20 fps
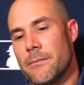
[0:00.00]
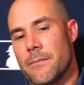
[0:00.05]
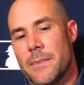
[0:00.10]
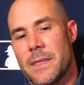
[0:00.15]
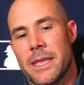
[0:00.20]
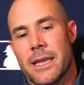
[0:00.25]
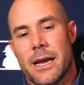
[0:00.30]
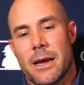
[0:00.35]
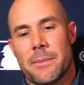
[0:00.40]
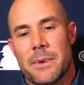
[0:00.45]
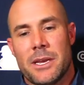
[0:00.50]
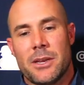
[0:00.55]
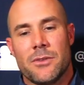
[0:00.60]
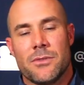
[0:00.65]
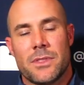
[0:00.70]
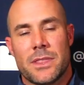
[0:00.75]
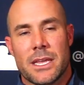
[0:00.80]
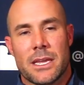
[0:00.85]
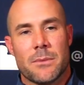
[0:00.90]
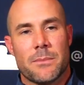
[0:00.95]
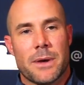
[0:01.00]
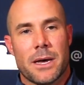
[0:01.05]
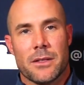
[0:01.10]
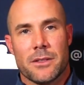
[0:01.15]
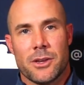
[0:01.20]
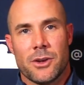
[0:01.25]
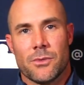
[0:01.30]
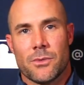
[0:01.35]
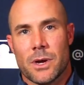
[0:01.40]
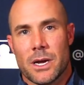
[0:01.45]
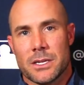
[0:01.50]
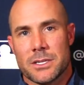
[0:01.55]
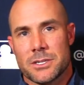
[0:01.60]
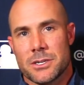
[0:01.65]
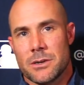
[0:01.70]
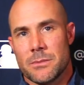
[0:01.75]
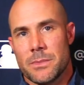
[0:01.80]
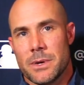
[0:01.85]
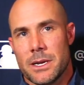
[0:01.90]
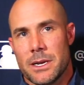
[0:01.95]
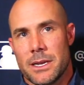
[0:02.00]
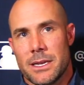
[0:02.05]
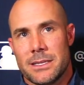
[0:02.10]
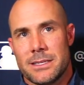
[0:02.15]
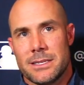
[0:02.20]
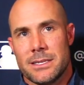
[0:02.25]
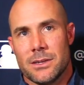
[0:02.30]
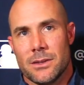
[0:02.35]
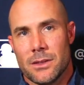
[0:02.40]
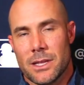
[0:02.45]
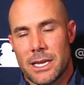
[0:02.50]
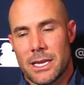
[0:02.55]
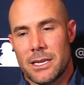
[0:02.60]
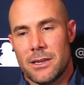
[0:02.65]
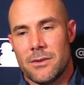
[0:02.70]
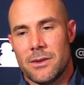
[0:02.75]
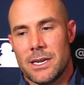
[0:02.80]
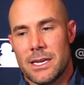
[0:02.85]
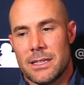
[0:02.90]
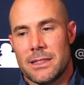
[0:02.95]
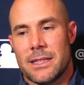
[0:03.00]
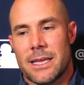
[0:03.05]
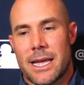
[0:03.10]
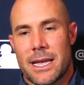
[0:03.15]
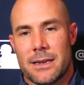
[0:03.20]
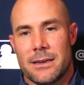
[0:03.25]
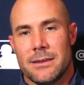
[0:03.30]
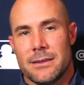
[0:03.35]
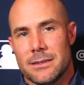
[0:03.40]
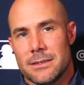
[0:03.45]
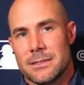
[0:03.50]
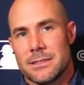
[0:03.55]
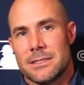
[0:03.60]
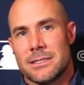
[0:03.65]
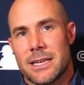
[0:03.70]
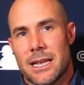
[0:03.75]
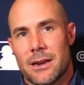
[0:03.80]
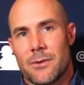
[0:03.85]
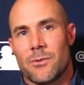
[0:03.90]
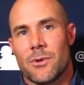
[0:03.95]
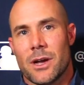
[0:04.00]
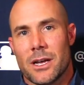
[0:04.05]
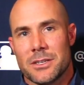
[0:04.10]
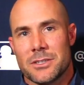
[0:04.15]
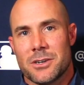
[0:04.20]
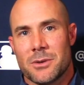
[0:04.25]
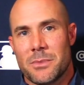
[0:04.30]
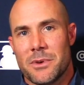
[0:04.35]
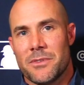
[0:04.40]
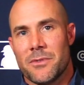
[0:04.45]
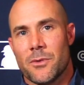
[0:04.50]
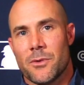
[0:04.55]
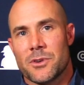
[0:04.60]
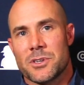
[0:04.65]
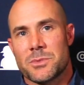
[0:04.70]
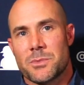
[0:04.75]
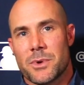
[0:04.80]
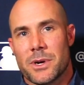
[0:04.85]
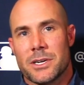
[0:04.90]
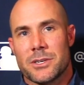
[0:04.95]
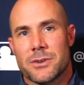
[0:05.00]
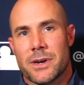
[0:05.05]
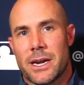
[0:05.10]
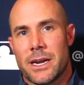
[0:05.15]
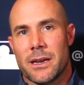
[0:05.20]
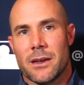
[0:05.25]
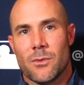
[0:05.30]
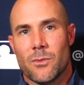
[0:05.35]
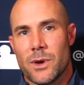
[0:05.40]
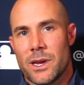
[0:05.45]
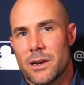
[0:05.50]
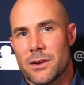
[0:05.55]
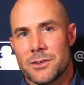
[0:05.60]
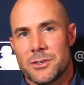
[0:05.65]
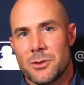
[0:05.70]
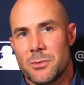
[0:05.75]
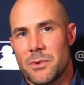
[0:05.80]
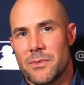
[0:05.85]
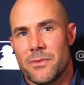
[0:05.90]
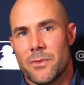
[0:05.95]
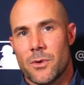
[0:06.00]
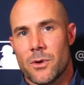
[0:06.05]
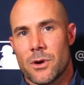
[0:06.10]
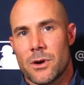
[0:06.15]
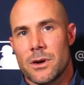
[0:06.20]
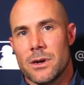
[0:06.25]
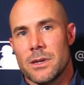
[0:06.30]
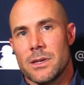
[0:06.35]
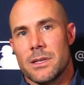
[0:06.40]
you think about your roster, but until you get that set roster before spring training, a week or two before,